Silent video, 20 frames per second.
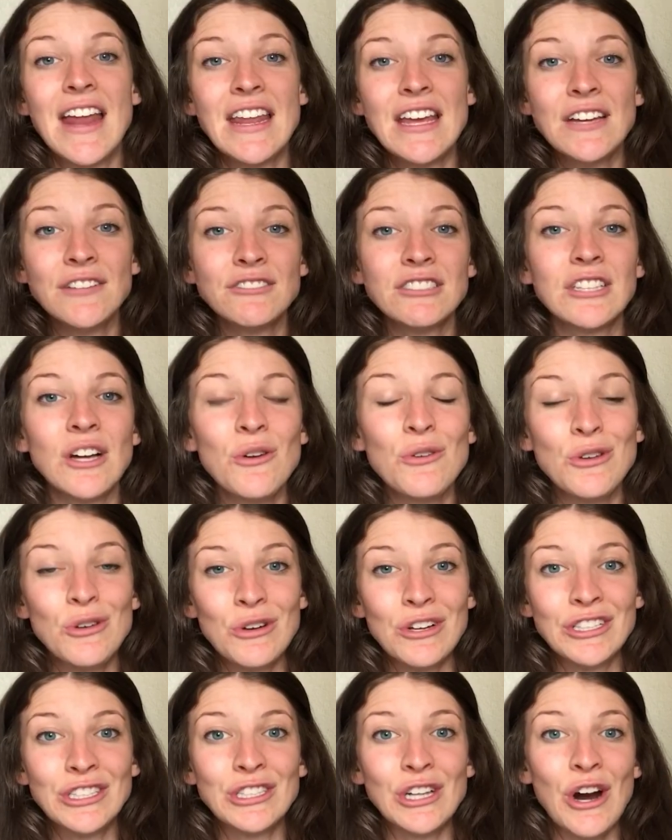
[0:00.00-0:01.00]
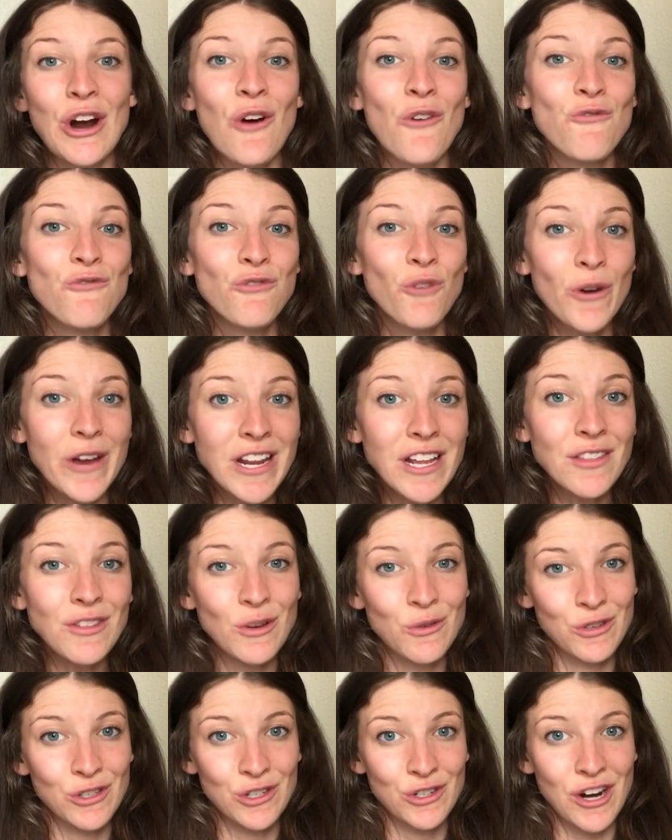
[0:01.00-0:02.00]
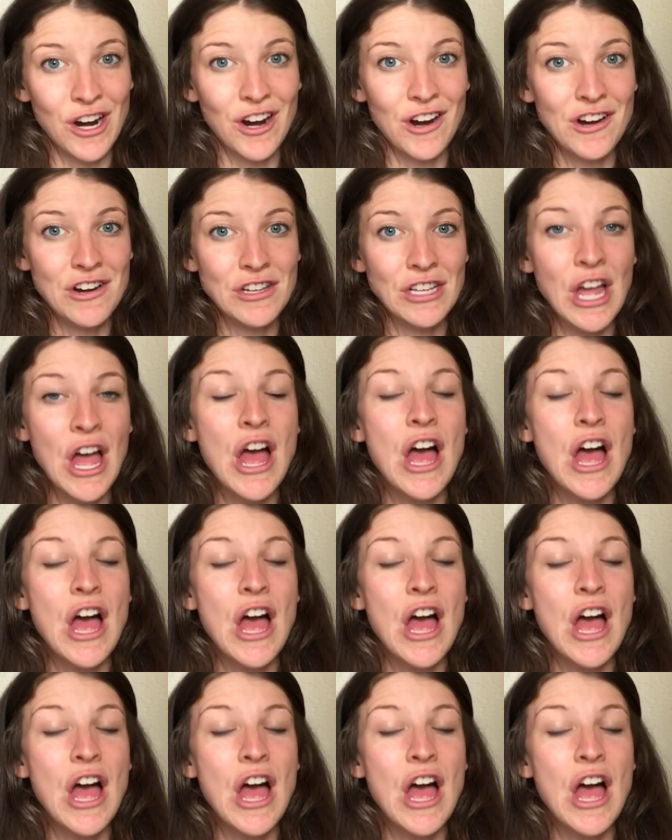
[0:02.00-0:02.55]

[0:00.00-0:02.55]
And if so, you can start avoiding those triggers